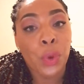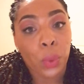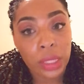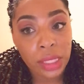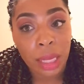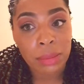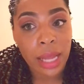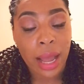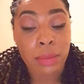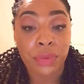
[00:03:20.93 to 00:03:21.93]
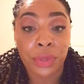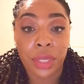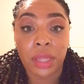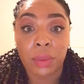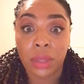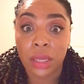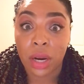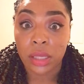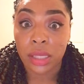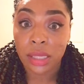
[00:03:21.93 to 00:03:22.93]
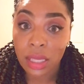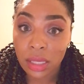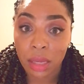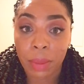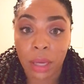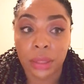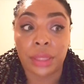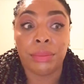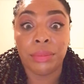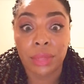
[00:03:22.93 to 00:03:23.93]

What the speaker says: Or sometimes if you're dealing with a narcissistic person,